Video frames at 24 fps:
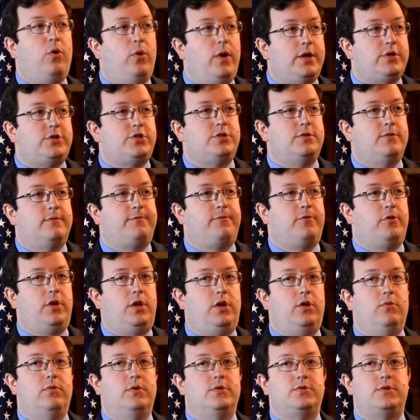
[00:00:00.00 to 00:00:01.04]
question for
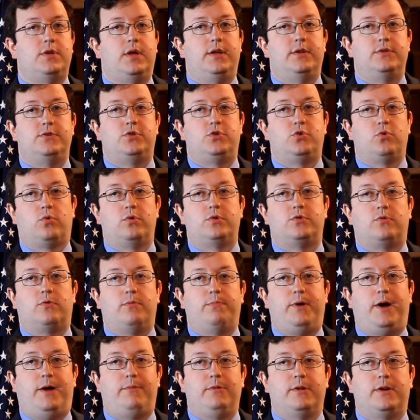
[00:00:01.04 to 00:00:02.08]
you as Georgia
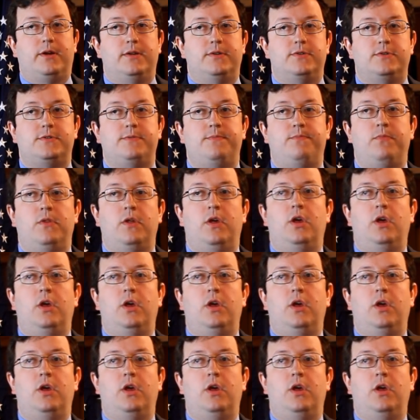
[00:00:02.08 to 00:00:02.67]
Republicans.